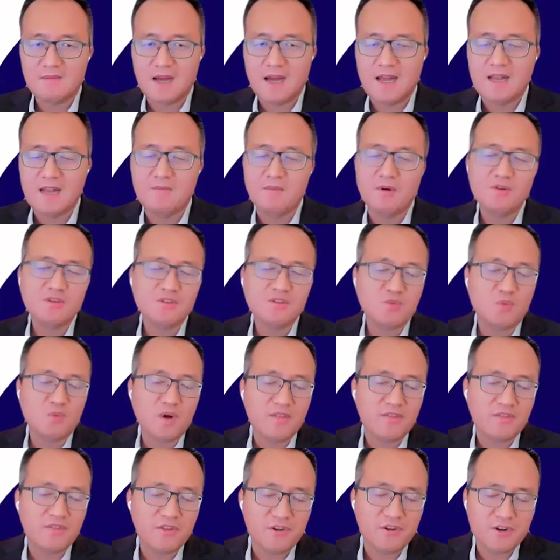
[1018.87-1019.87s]
and the most
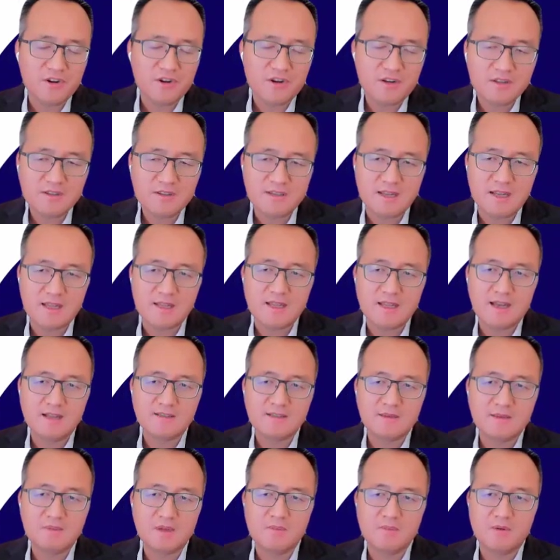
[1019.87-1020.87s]
1/3,
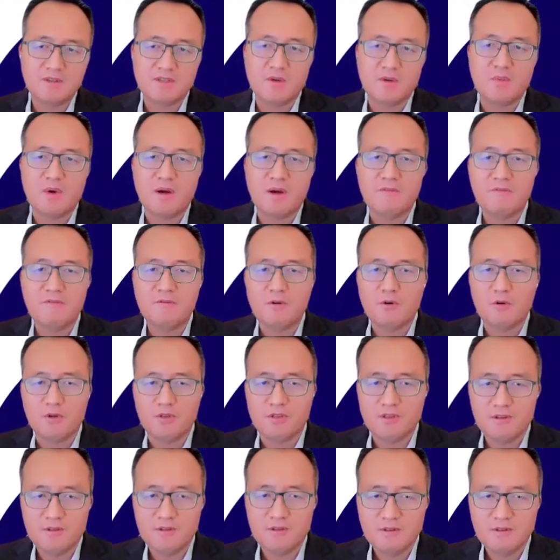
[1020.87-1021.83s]
sometimes the people say 1/4.